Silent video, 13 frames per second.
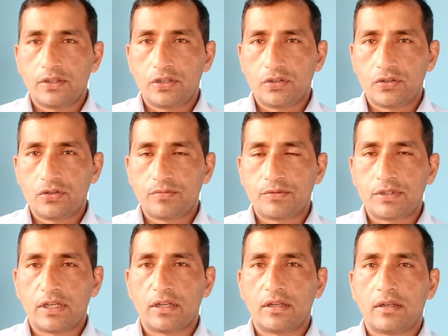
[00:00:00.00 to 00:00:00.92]
YouTube
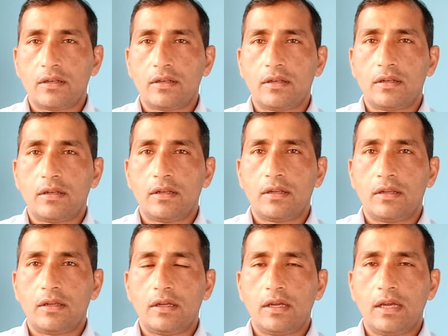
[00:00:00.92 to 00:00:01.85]
channel,
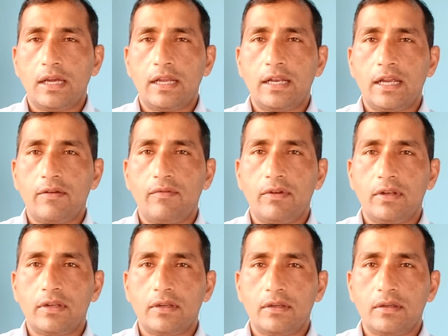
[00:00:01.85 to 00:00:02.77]
and I
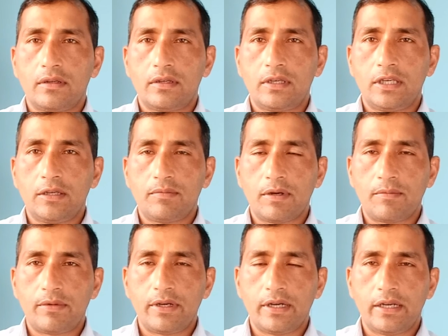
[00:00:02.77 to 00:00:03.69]
will keep
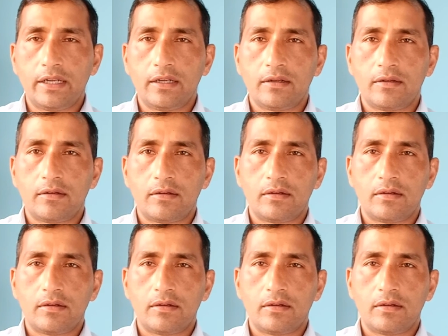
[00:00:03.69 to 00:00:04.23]
updating